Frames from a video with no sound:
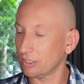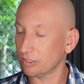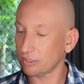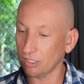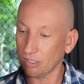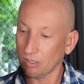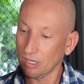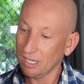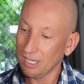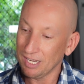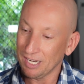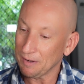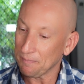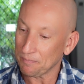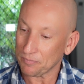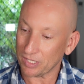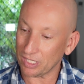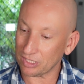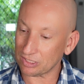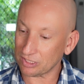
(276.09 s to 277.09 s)
So
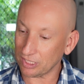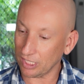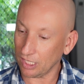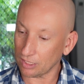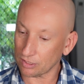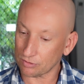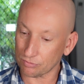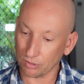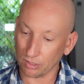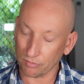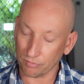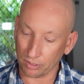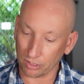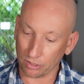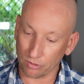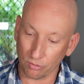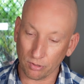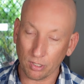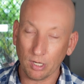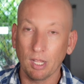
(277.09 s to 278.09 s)
it sounds really, really
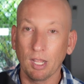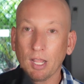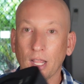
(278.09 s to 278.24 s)
good.